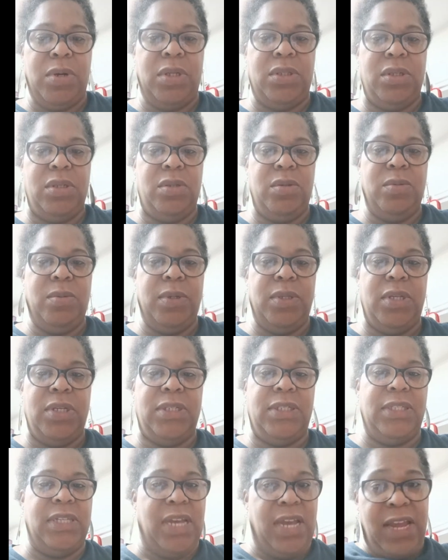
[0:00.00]
to do it
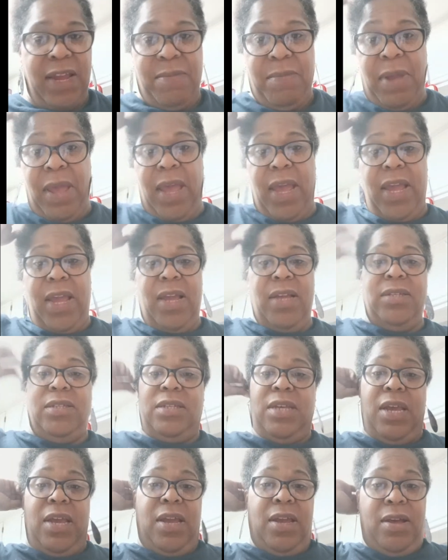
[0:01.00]
this time. Hey,
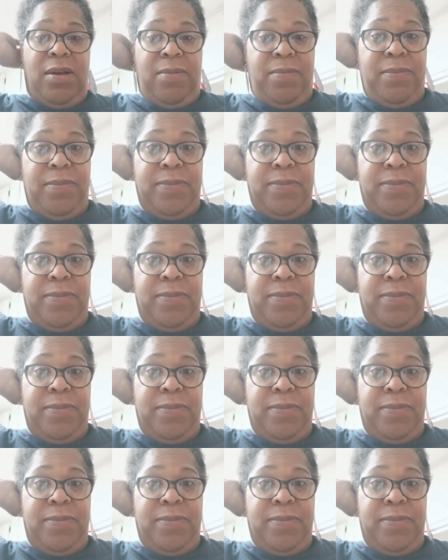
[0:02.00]
Sam.